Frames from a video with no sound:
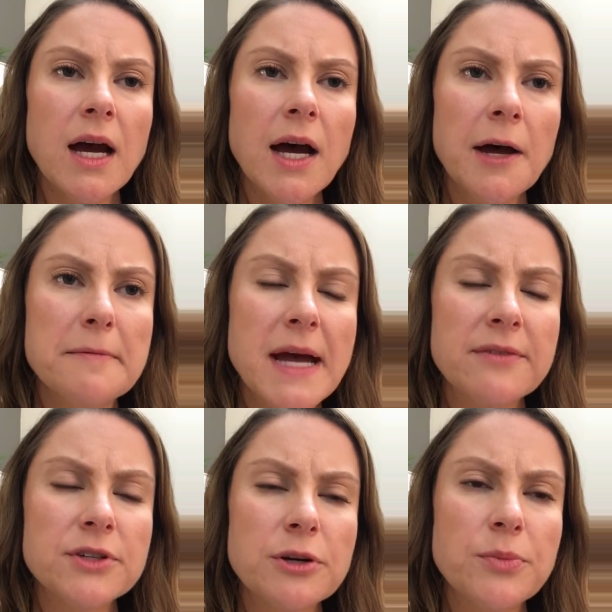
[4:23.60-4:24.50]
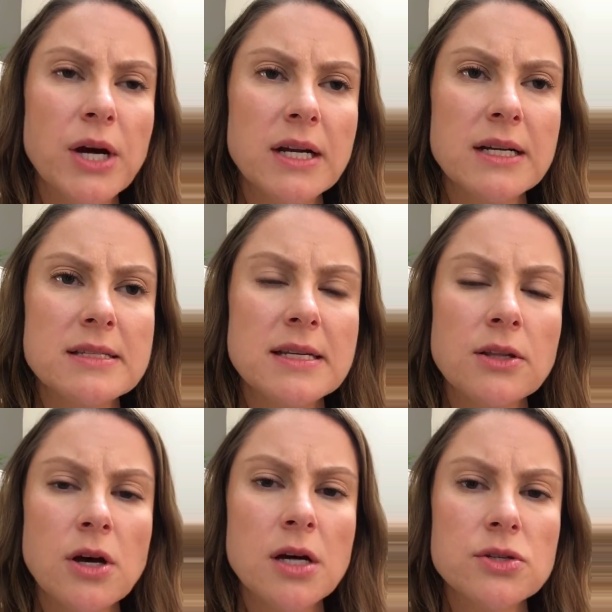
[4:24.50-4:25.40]
after a pregnancy
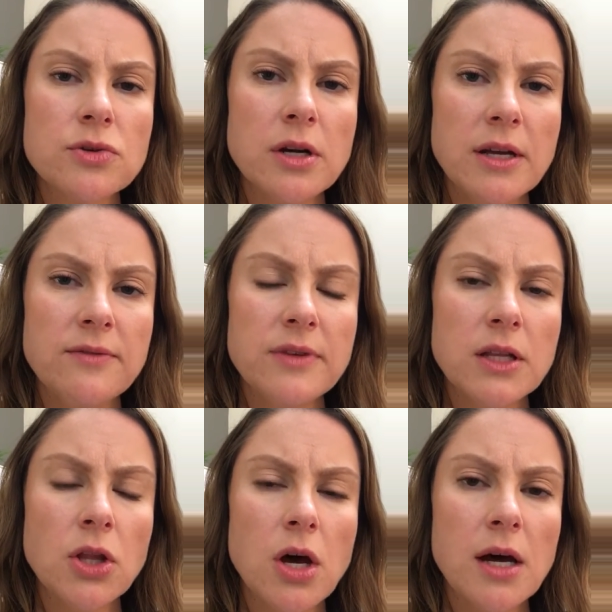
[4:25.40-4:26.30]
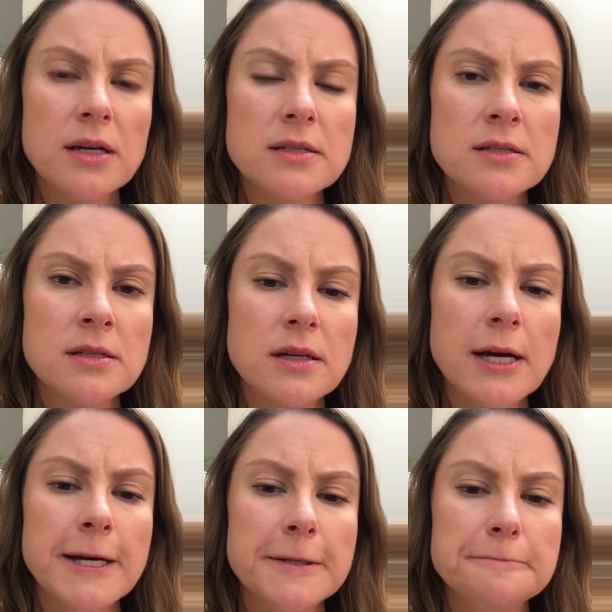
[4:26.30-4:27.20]
loss or an infant loss,
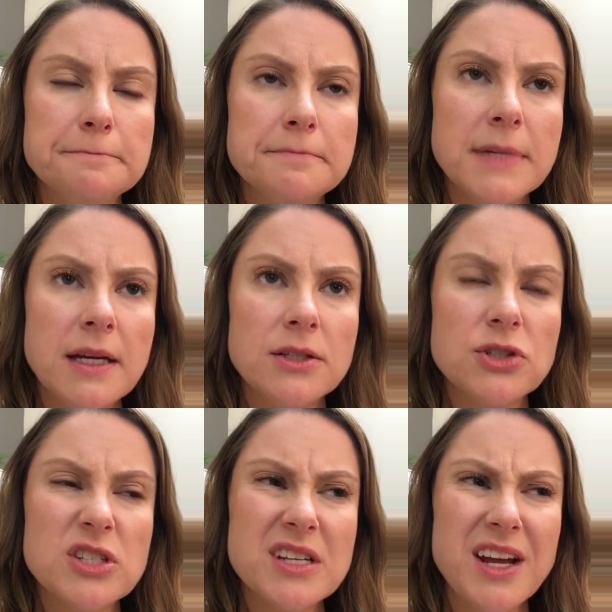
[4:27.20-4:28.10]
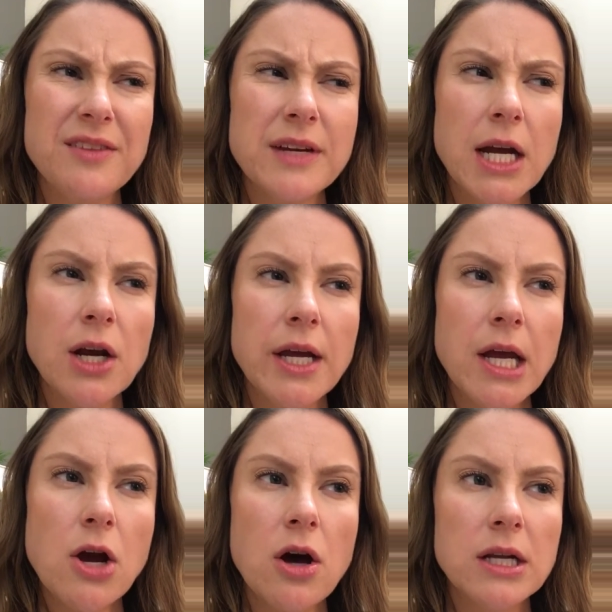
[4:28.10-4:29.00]
and just kind of
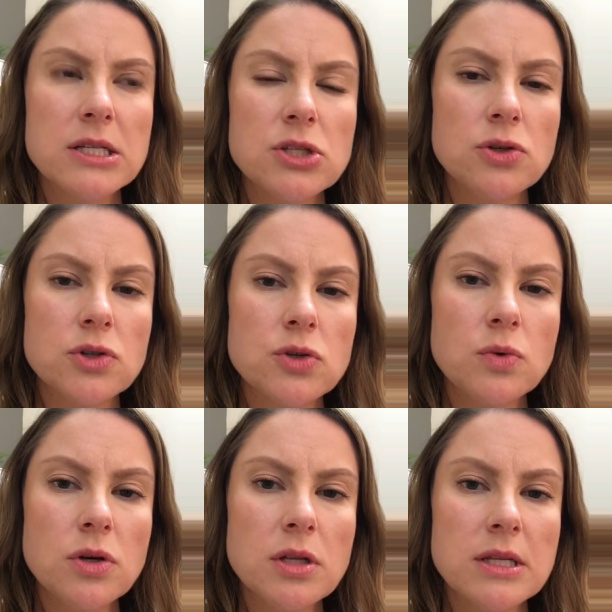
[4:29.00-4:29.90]
carrying on as usual.